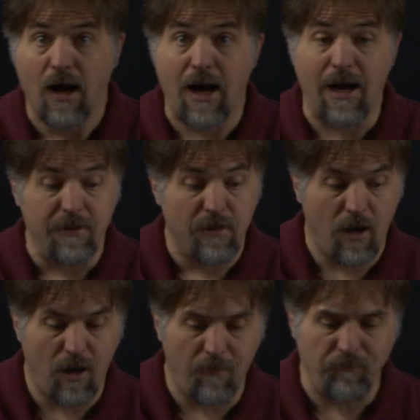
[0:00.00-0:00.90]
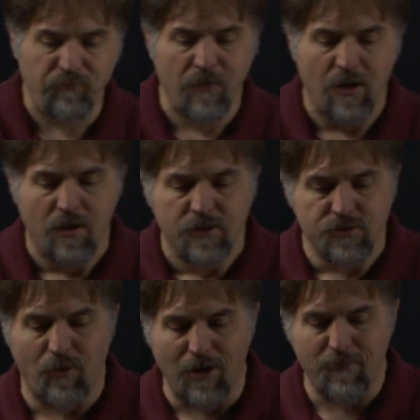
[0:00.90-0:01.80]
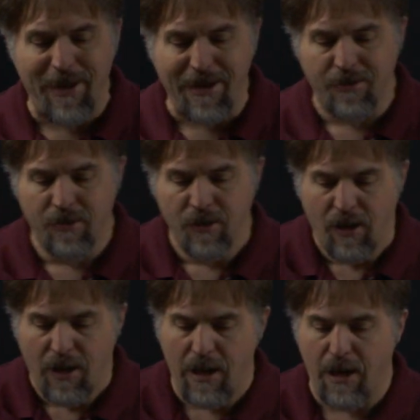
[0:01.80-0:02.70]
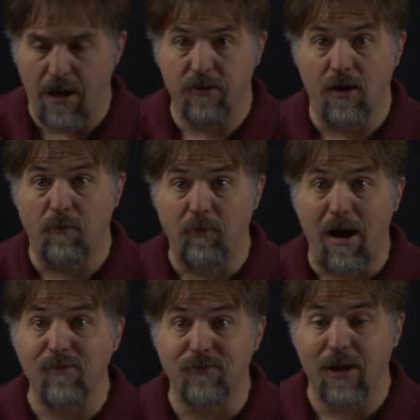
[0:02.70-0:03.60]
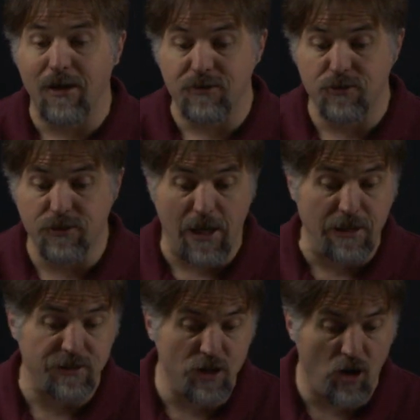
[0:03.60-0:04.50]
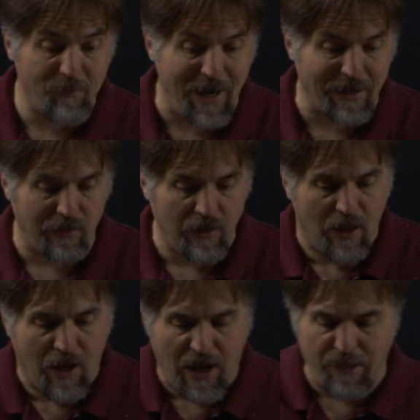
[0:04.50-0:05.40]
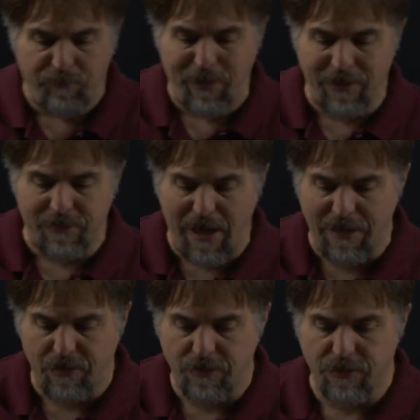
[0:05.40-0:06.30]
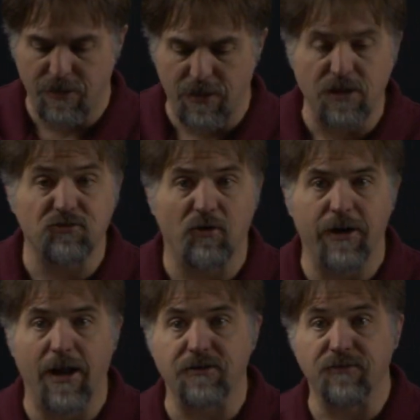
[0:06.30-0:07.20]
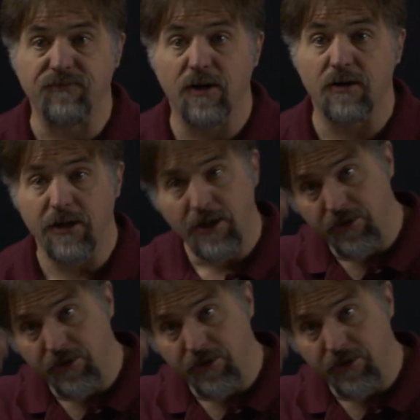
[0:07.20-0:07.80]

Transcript: Hi. So welcome back. And our problem for today is using the HGO model. I picked that because it's a nice one and it has a fairly